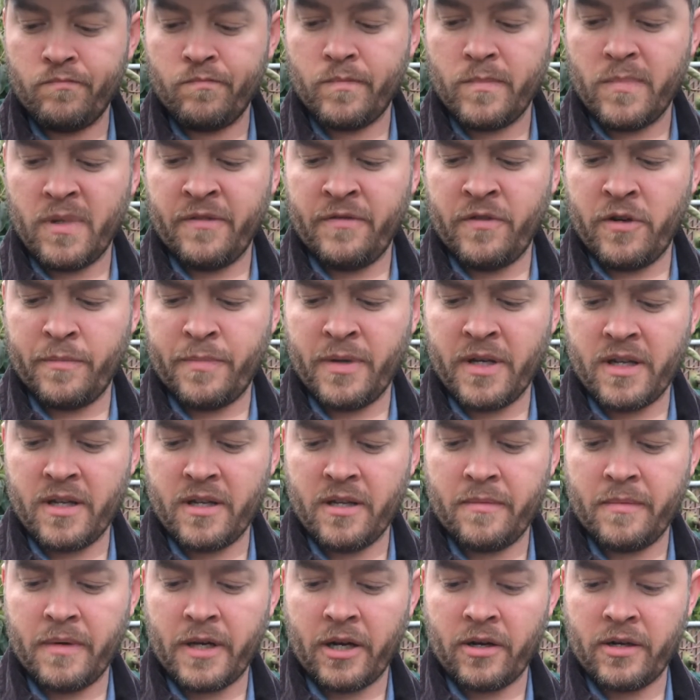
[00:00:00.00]
If you're picking
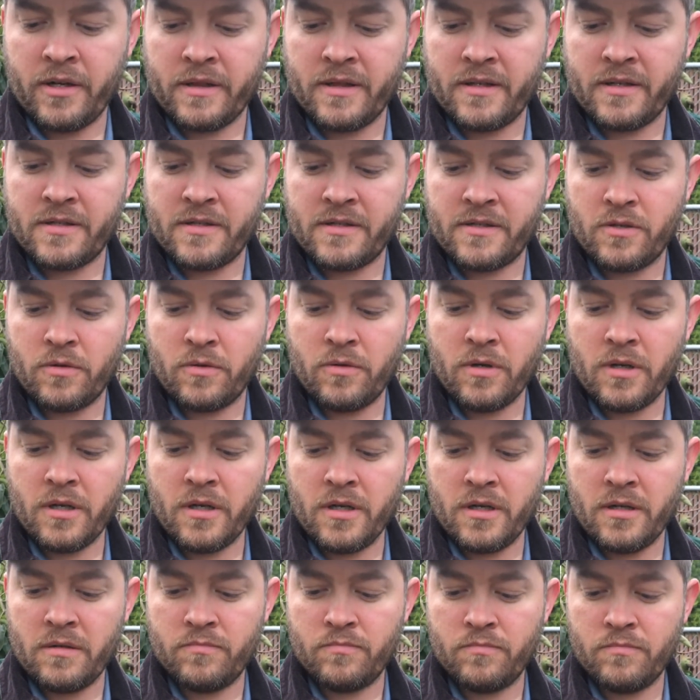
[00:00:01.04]
them out at the
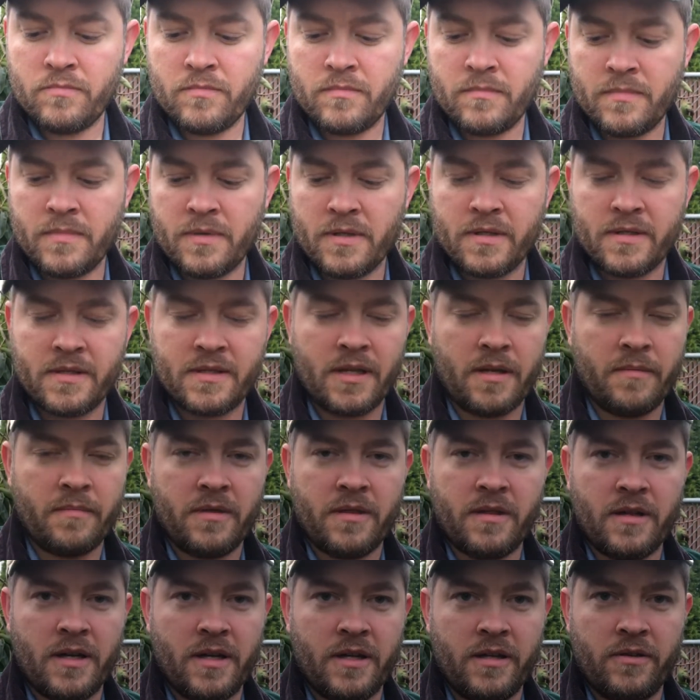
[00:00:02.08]
store, same
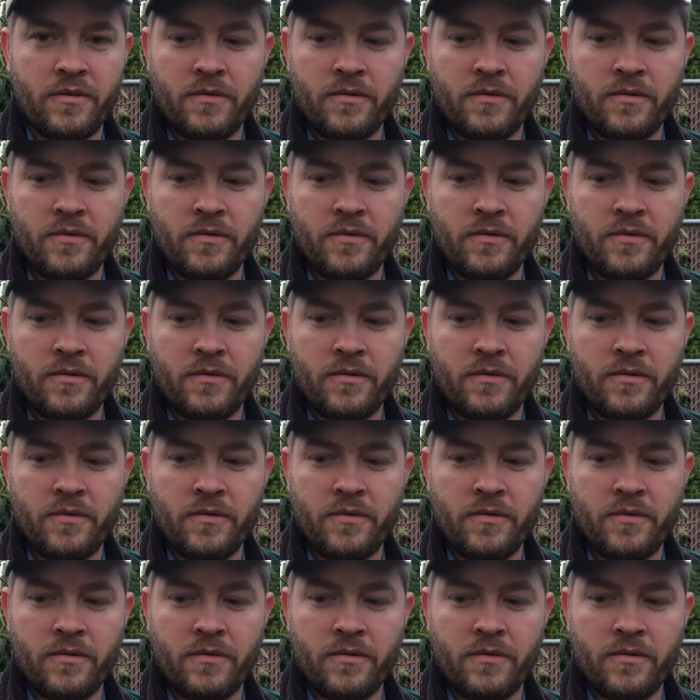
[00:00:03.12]
thing.